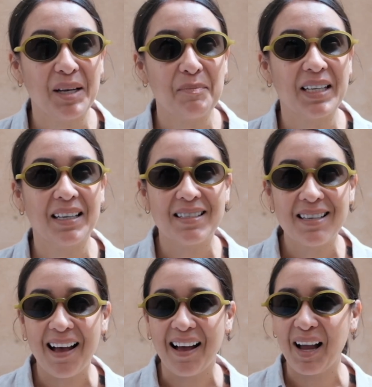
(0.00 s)
because
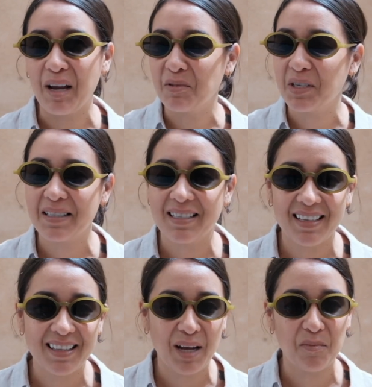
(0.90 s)
yeah, I'm just
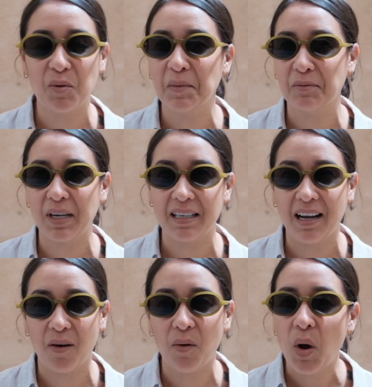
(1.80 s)
in that moment right now